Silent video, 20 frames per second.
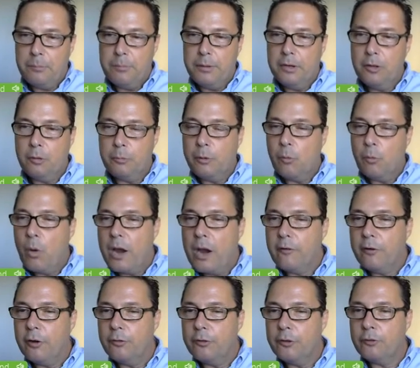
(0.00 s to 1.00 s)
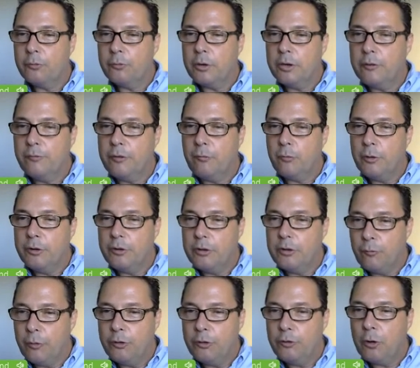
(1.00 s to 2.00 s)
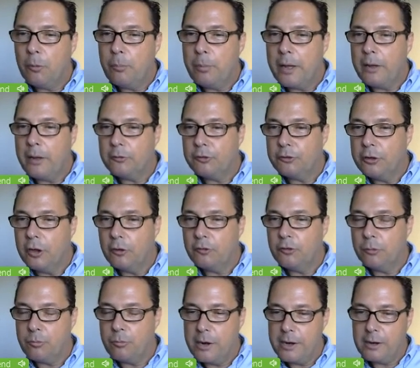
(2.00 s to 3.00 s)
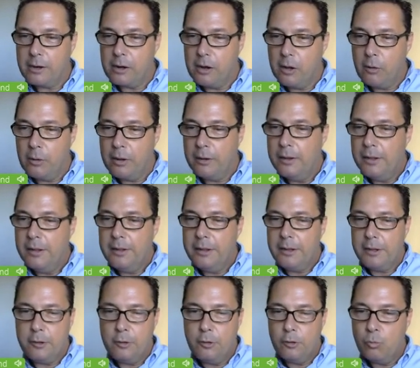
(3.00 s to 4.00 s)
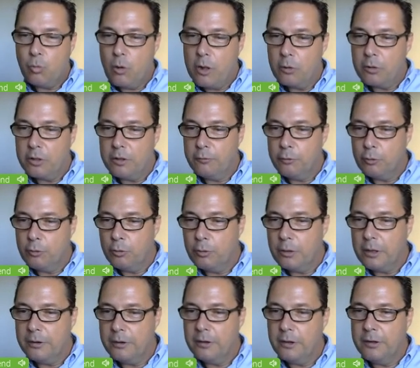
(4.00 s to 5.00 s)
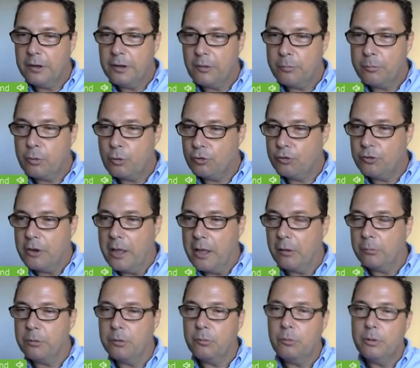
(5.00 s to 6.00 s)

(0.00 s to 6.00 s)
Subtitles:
I'd be a little bit wary on this one. If we top out and start to break lower, it could well give you another push down.